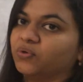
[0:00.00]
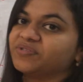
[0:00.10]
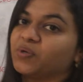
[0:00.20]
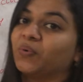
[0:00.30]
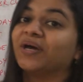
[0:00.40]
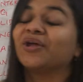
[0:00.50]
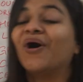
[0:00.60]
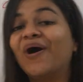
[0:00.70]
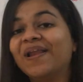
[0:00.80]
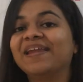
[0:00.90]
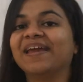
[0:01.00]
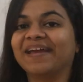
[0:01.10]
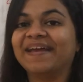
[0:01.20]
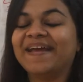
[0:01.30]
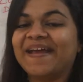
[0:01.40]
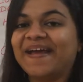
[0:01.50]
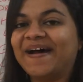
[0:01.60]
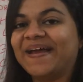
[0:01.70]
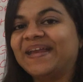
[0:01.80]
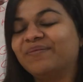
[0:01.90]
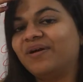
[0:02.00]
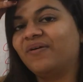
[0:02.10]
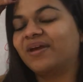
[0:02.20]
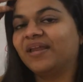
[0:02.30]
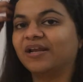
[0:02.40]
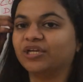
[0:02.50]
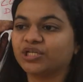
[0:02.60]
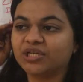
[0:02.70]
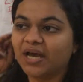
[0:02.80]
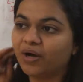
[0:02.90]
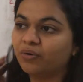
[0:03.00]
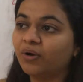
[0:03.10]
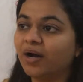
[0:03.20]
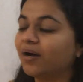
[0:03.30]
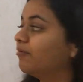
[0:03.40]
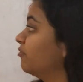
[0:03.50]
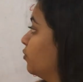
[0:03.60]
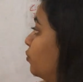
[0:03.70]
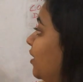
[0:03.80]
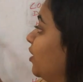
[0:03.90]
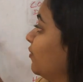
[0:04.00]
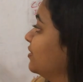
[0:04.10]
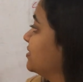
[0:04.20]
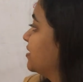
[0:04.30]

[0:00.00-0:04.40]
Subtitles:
use the word holiday in American English. Now, we use